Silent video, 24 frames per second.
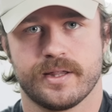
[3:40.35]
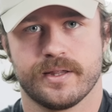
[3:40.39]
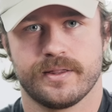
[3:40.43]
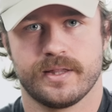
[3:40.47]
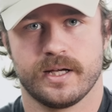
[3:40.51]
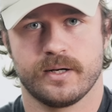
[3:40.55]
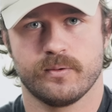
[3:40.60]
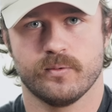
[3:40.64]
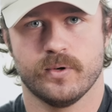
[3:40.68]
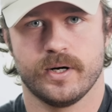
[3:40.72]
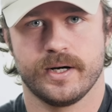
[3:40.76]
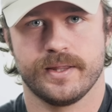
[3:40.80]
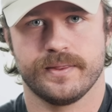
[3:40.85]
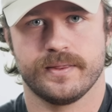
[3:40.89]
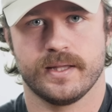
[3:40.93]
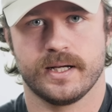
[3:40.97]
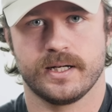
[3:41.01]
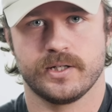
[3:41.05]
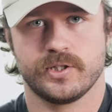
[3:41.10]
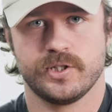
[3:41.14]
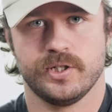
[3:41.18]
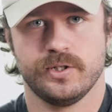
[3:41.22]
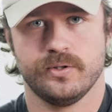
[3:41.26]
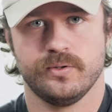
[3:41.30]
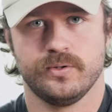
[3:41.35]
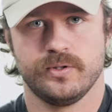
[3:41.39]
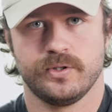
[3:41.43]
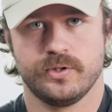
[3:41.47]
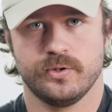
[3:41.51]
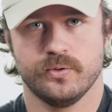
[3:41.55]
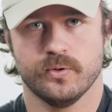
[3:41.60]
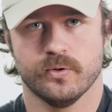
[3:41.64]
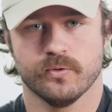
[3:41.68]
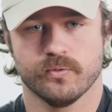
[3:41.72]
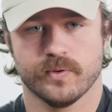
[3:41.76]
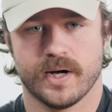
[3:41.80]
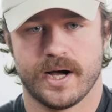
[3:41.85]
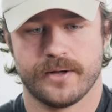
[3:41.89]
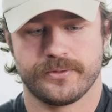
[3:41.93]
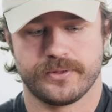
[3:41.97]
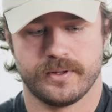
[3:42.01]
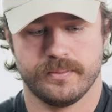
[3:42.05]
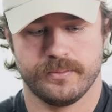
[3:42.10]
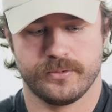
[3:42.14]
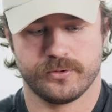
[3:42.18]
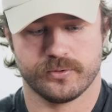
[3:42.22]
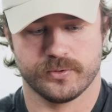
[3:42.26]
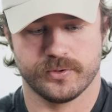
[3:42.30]
the Thing 1 and Thing 2. You will route
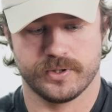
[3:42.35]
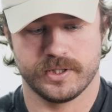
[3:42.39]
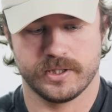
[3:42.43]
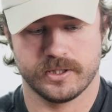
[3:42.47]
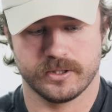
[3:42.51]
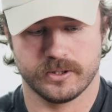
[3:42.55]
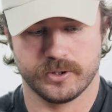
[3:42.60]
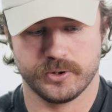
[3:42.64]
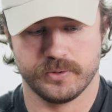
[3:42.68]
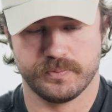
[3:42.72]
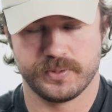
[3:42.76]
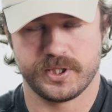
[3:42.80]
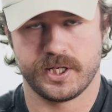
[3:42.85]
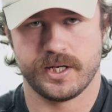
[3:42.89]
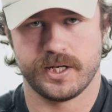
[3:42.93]
them through these loops